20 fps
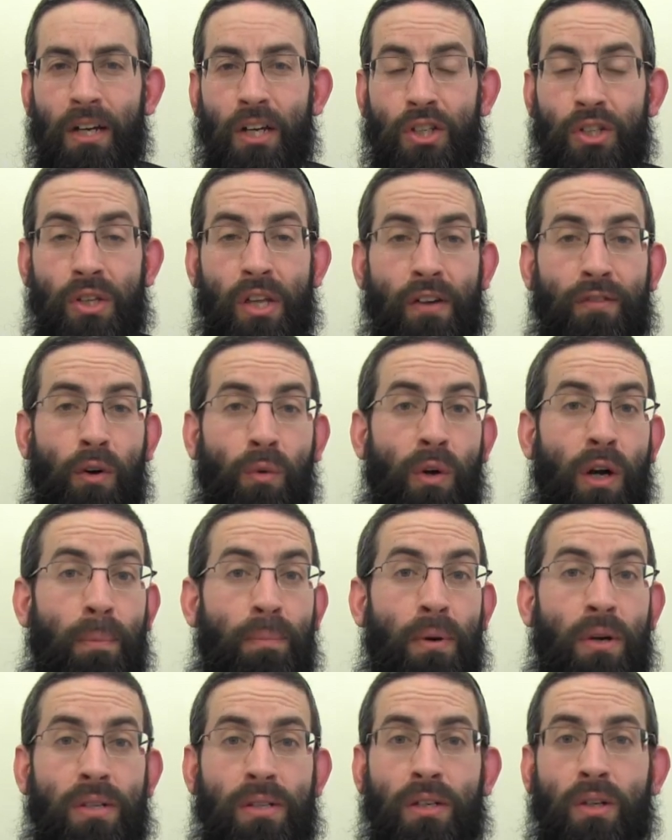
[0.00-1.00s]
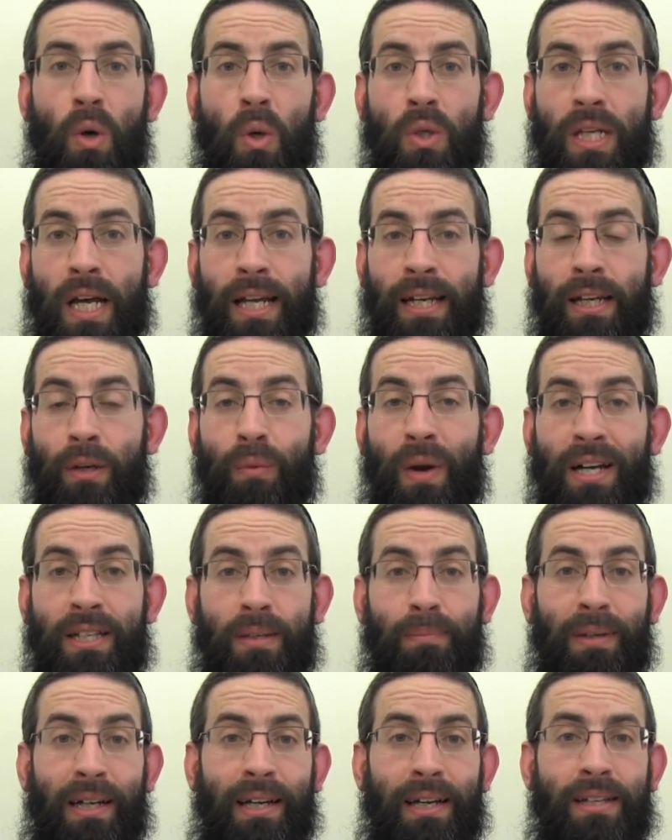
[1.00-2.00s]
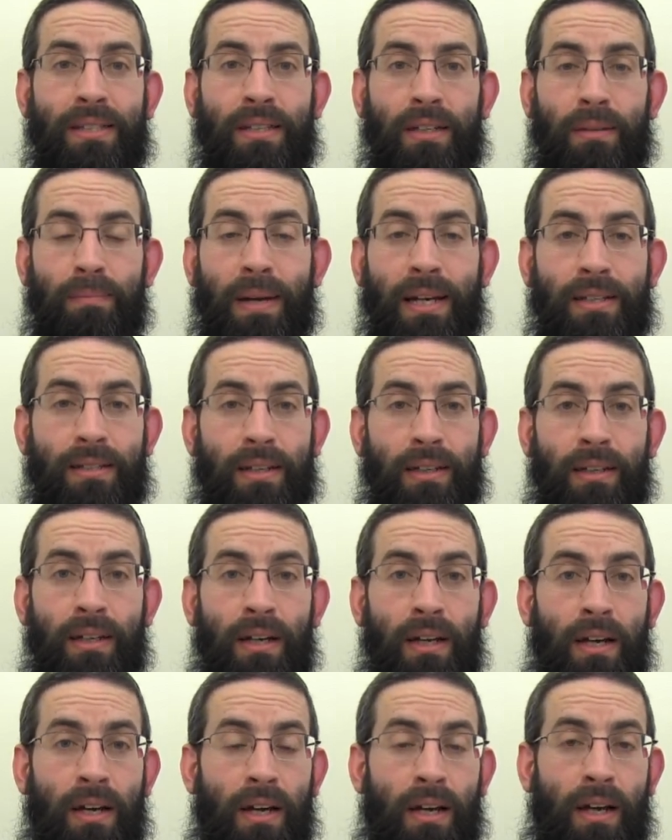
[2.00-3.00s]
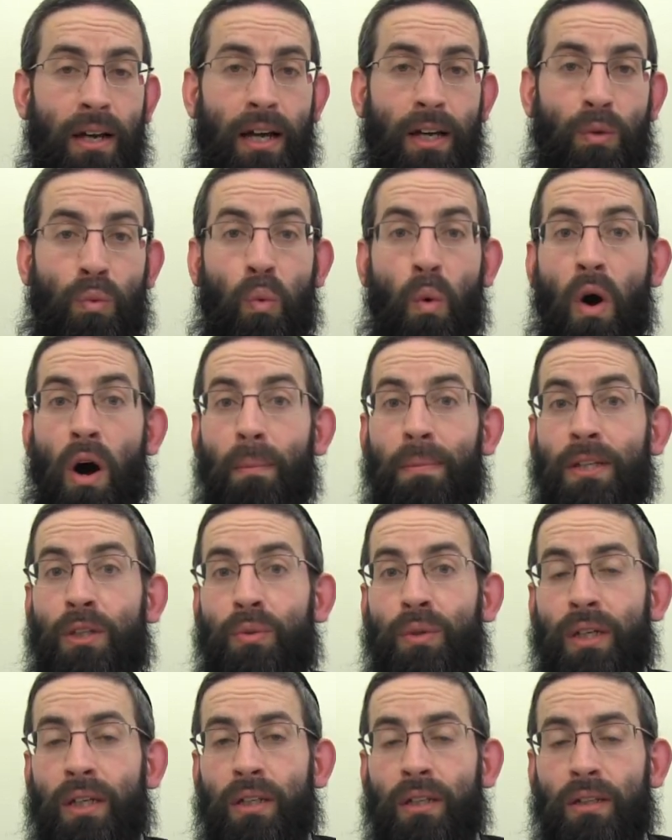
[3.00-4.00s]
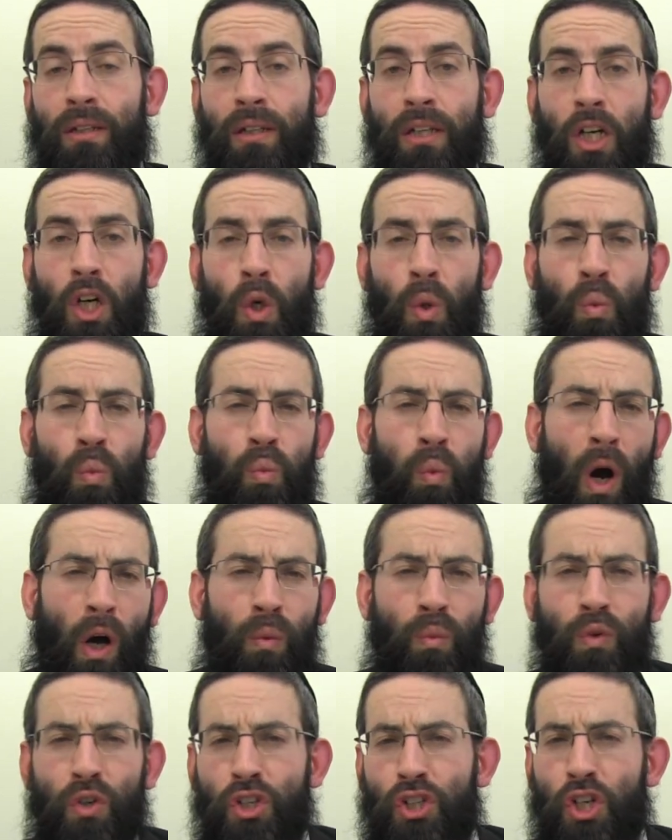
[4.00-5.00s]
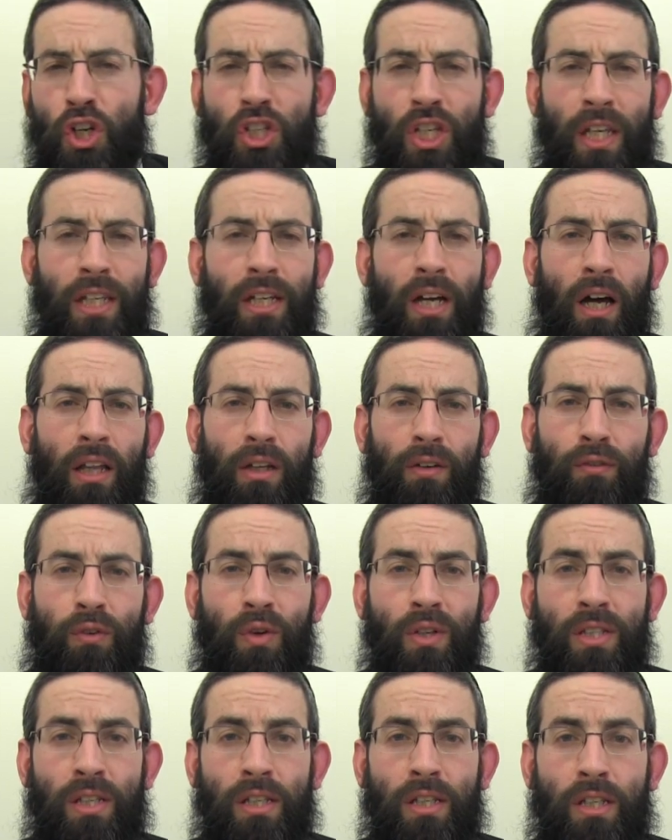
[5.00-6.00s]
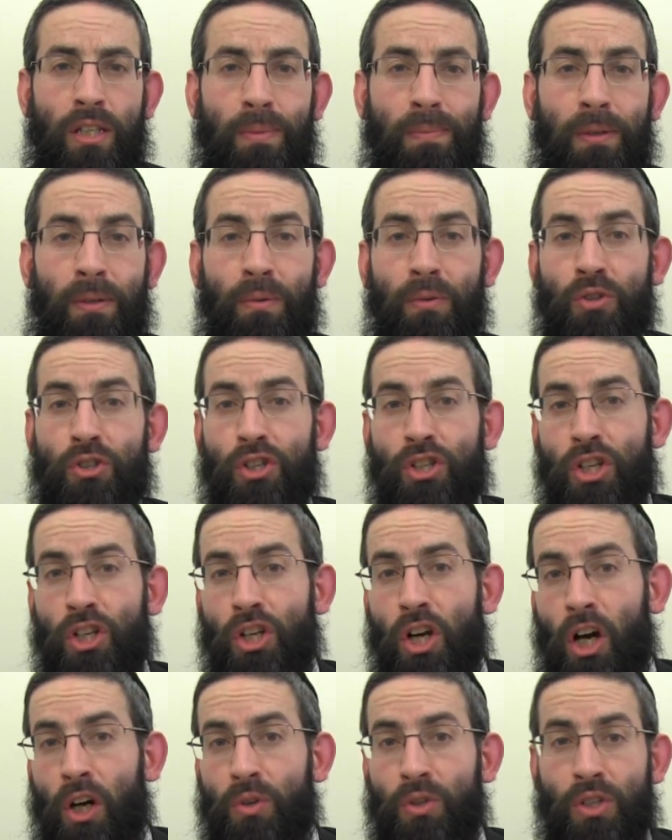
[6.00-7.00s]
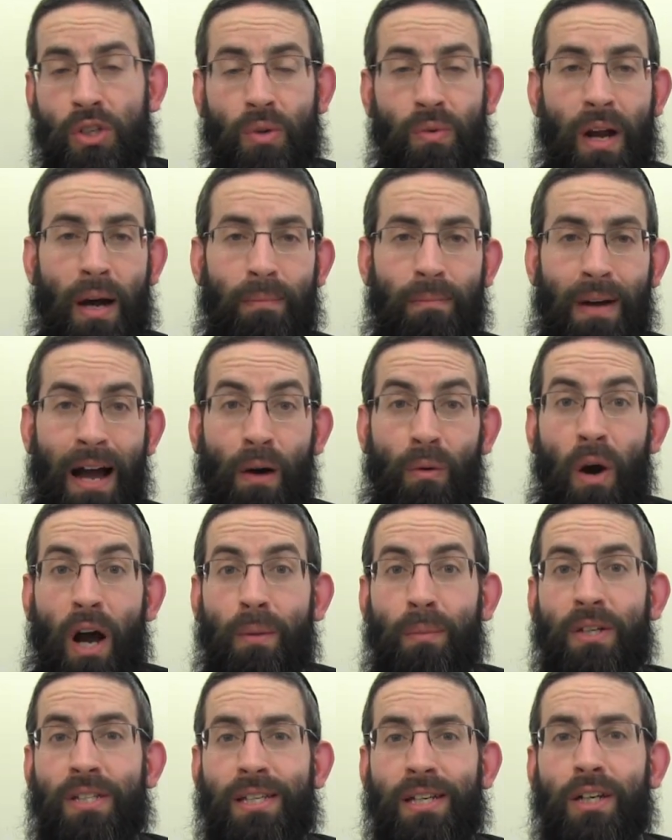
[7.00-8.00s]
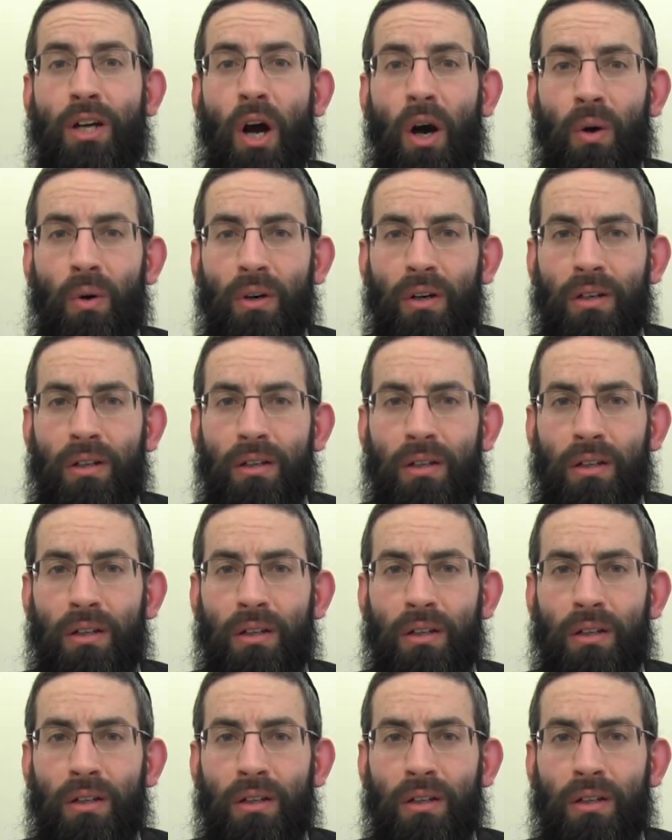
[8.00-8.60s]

So therefore, when a person goes ahead and erects a mechitza, makes a wall between one rishus and the other, for instance, between Rishus Hayach and Rishus Rabbim, how high must he go?